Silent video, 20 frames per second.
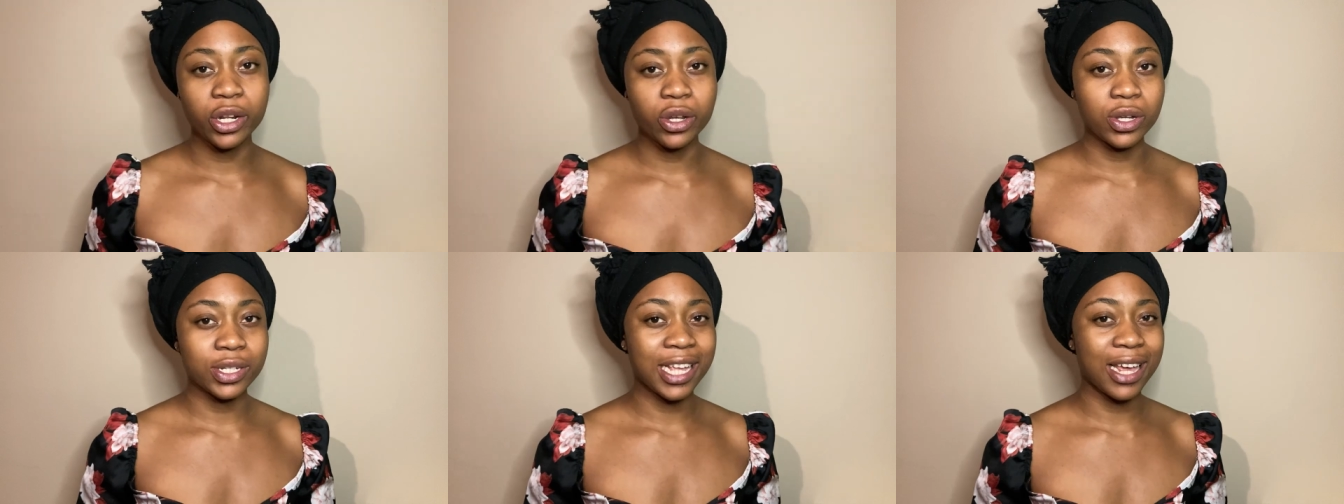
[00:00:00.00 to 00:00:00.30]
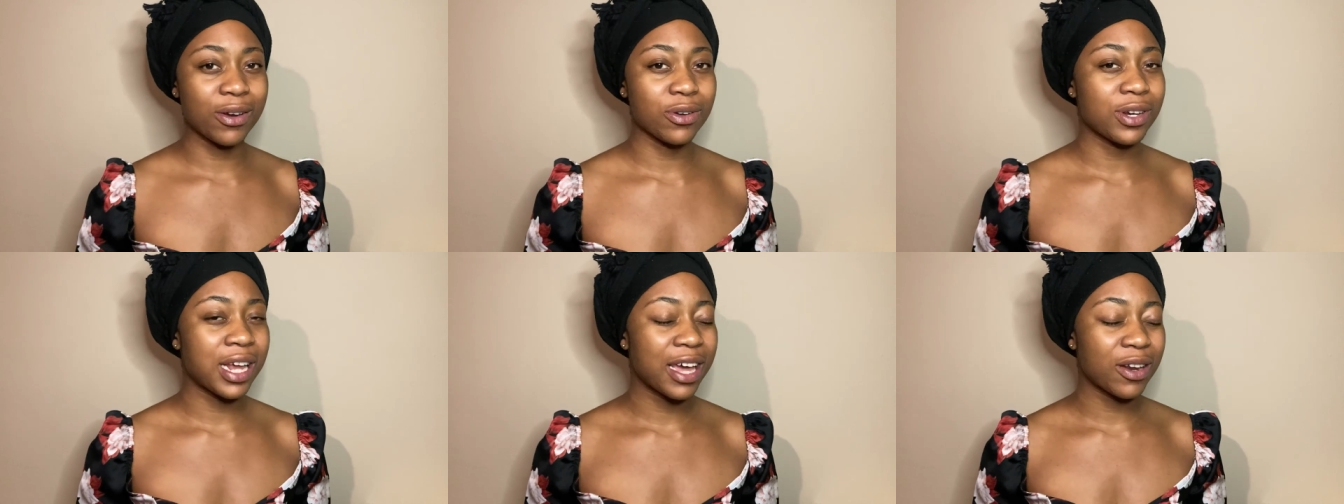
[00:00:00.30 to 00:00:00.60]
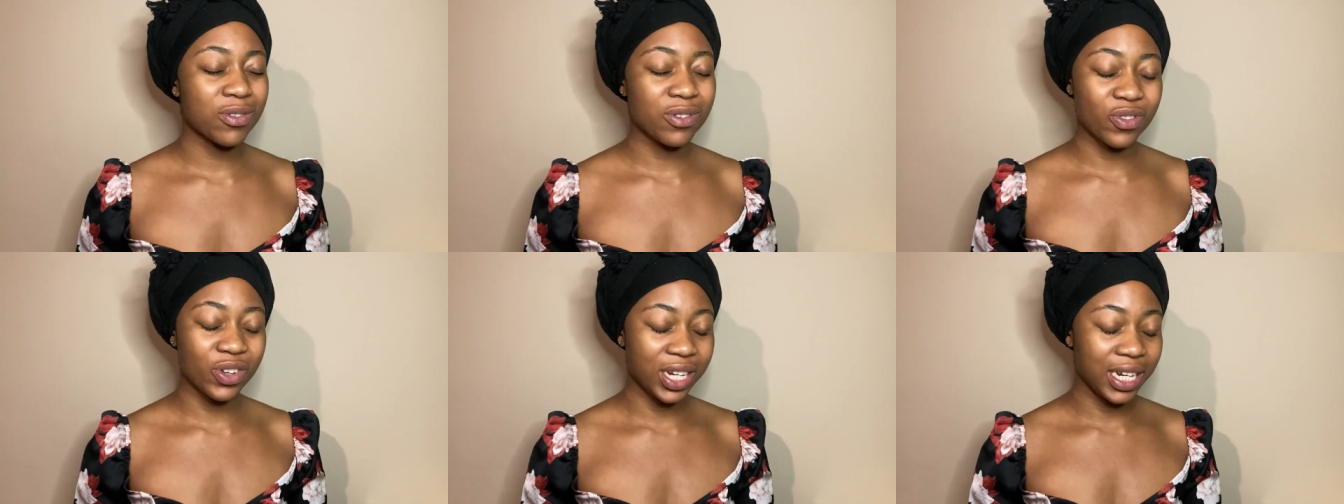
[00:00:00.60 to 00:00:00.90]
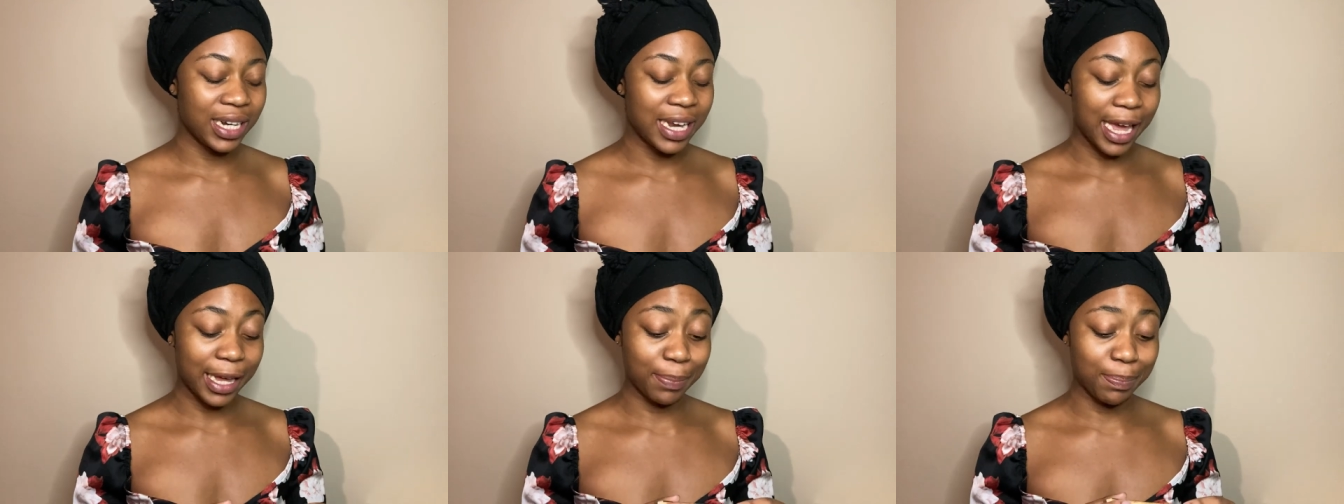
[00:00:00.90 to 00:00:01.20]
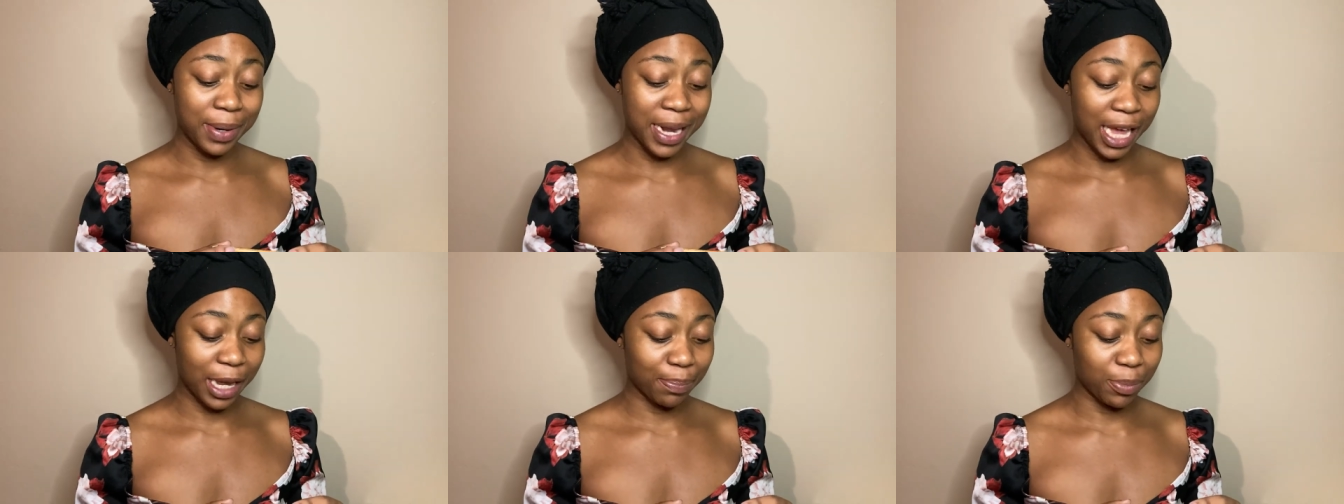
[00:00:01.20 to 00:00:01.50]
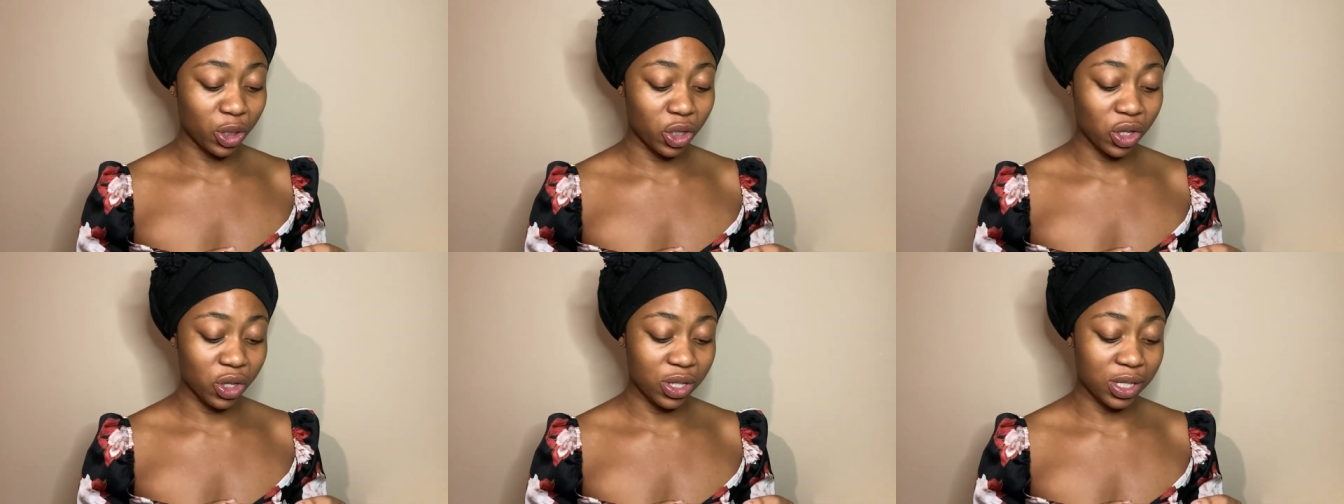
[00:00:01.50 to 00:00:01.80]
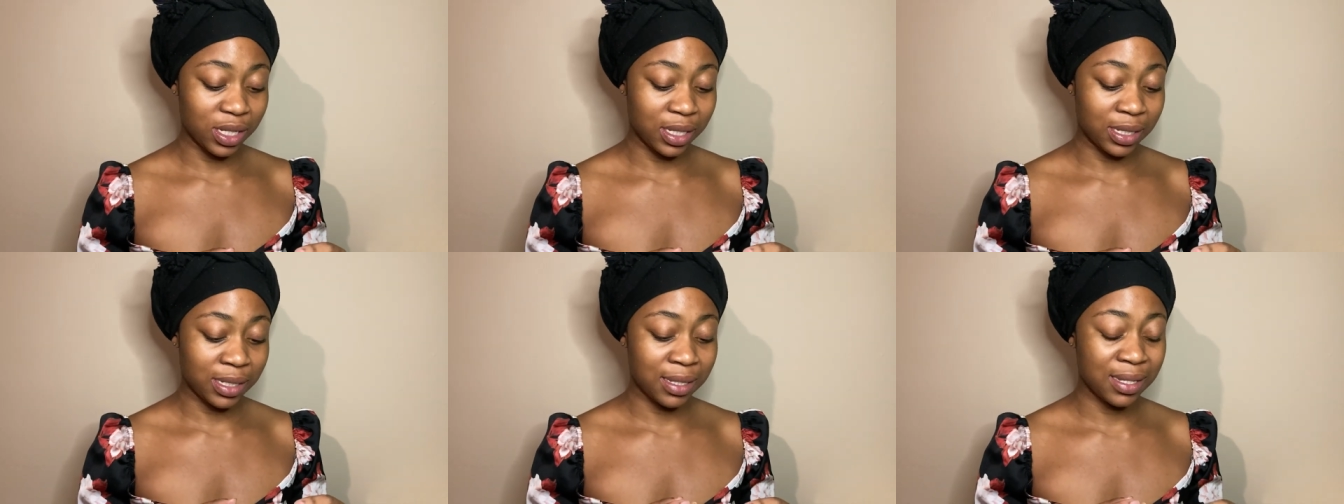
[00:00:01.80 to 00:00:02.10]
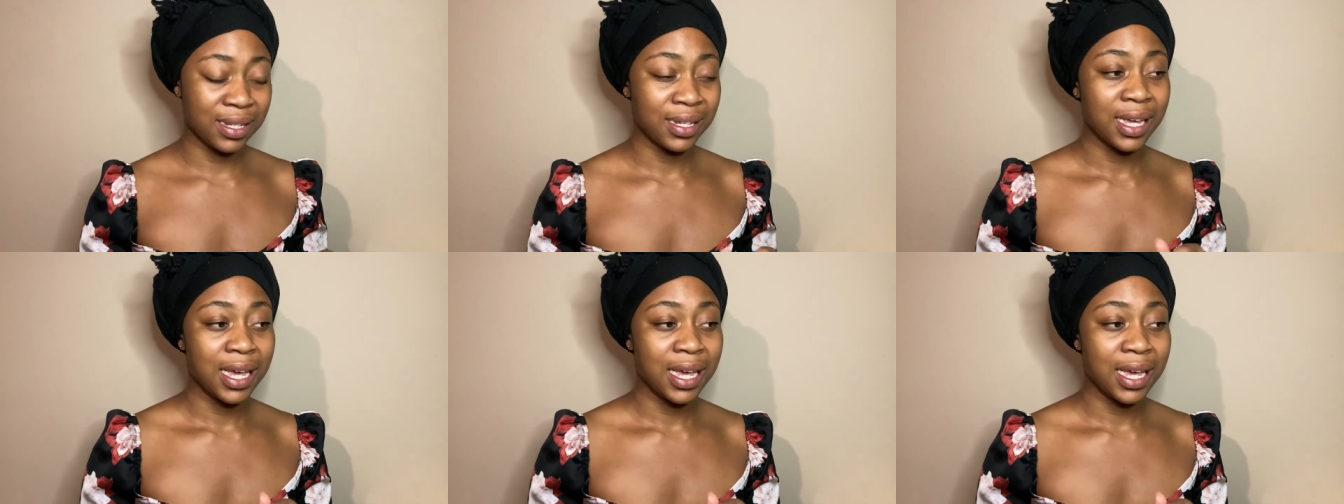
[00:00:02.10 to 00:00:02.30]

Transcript: because I don't really like black, because